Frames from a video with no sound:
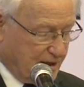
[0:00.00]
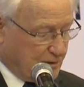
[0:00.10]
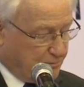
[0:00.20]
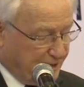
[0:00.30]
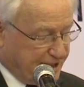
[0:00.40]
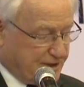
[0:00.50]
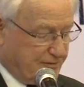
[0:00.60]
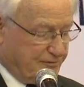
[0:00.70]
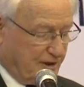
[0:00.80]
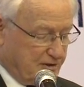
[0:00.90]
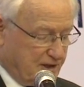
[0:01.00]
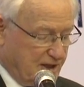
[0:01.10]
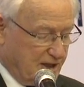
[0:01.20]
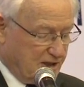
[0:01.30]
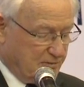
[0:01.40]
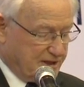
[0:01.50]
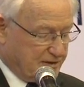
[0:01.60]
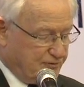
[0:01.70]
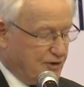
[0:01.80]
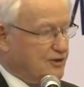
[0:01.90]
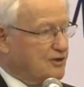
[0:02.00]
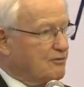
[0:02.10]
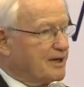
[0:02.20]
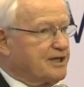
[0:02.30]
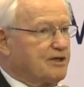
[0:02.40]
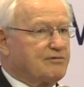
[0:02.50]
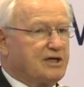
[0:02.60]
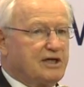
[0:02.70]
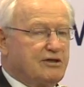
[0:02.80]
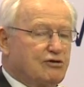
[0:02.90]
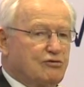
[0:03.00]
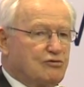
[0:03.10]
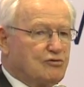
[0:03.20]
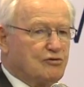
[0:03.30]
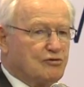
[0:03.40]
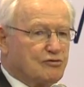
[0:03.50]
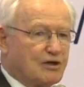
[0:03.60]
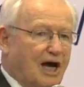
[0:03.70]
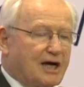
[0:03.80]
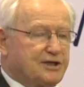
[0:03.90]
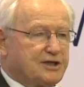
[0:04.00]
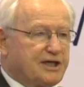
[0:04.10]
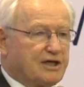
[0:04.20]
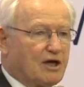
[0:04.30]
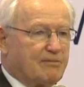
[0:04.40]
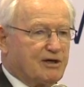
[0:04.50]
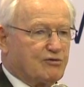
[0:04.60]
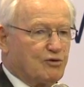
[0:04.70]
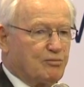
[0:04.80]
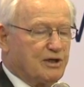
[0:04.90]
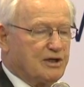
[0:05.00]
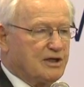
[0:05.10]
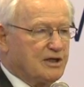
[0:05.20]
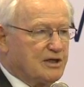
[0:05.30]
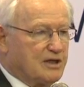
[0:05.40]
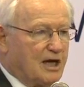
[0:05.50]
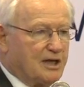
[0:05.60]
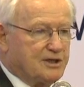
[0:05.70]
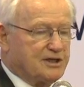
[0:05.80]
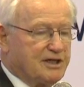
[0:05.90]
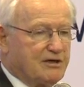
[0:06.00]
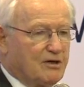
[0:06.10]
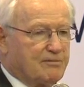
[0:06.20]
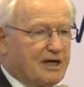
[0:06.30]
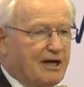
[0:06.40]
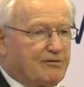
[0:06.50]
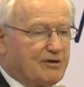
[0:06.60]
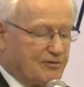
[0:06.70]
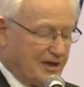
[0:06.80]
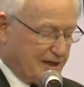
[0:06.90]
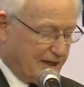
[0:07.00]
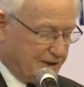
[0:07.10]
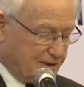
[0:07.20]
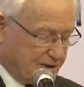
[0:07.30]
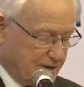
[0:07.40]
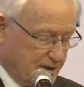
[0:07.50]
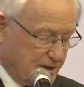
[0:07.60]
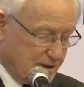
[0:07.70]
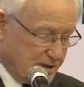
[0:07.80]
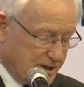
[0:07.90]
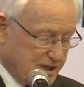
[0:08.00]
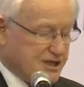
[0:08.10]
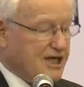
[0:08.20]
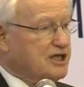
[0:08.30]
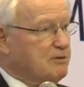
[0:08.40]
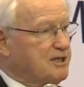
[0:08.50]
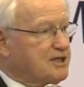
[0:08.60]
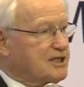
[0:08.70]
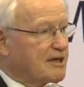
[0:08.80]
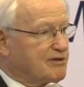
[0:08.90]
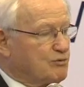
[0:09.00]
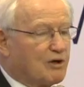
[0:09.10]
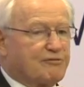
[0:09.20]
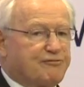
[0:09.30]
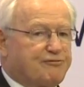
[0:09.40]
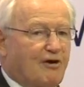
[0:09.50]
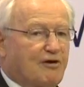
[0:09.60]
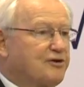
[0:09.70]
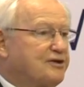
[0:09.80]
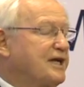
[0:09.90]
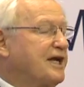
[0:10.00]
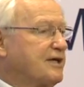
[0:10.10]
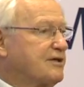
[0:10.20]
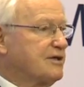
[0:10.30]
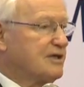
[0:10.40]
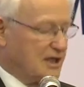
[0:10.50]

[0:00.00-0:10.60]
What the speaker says: The Brexit vote means the future direction of the EU, the largest economic group, largest economic gathering of nations, has yet to be established. What follows next